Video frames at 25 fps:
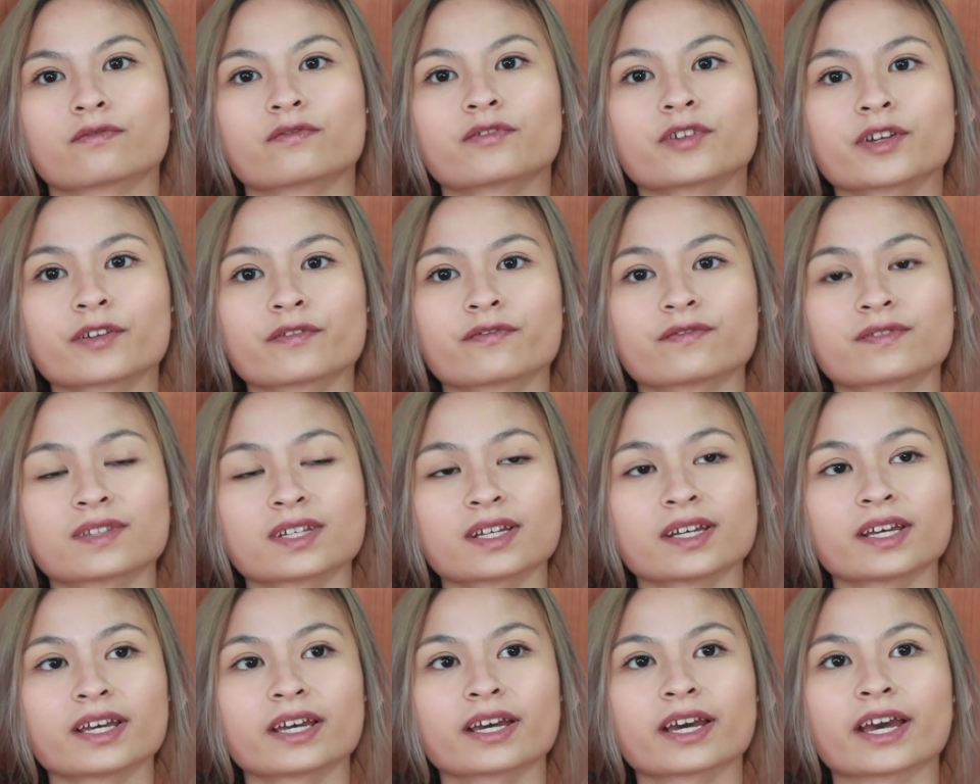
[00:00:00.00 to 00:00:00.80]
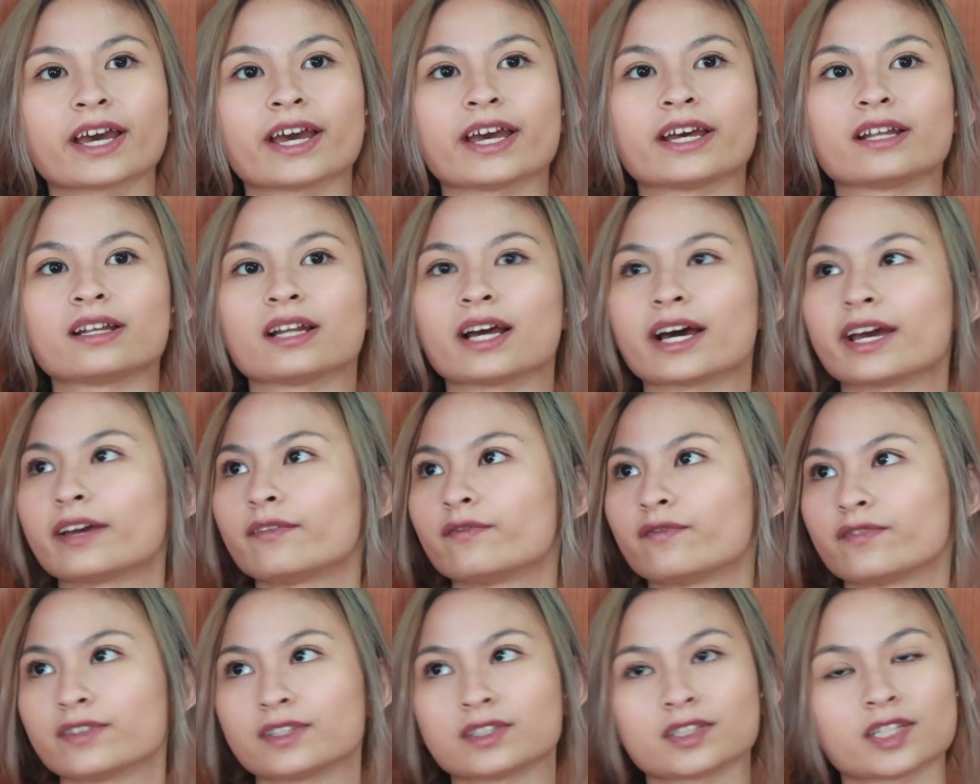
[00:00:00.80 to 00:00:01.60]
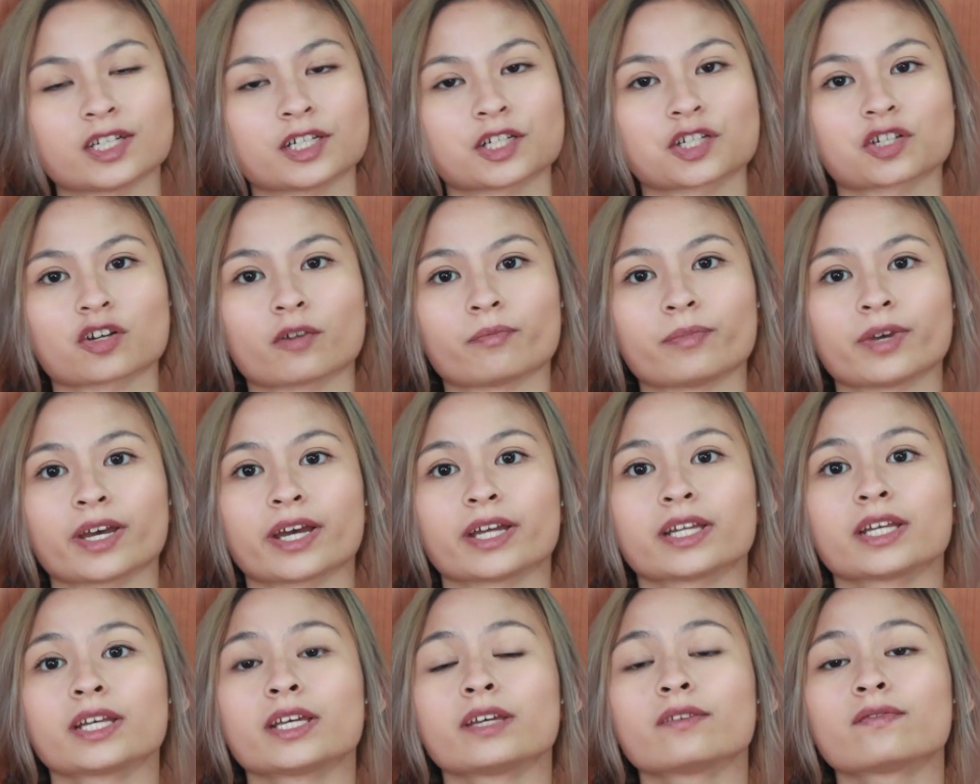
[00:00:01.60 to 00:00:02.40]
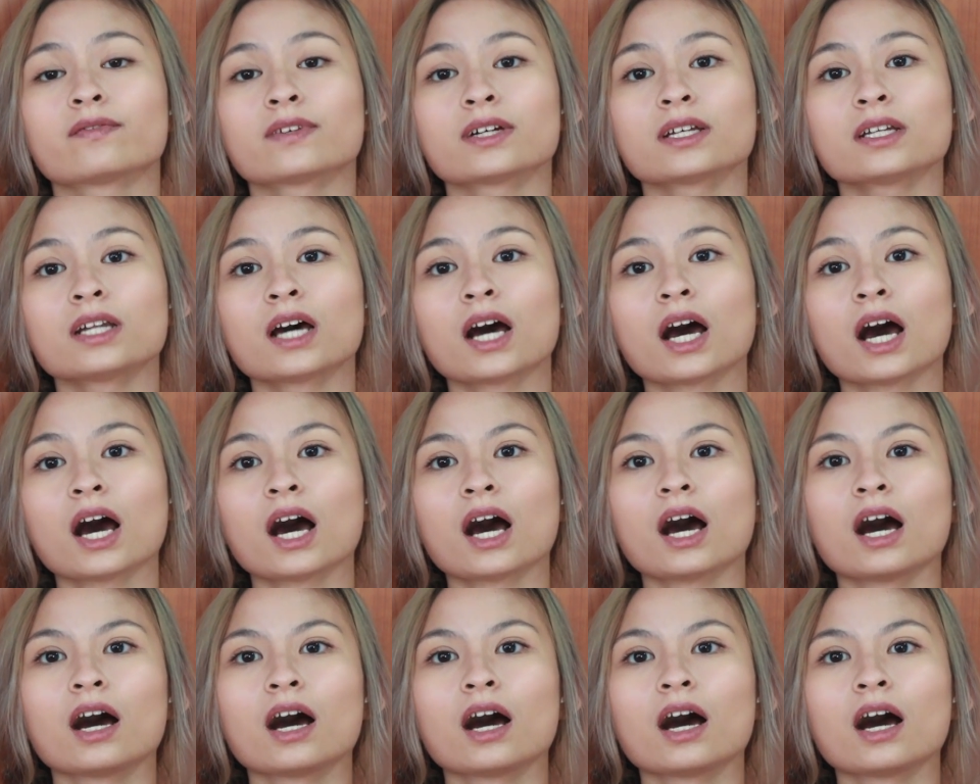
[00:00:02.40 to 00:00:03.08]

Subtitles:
thrifting and like vintage shopping and even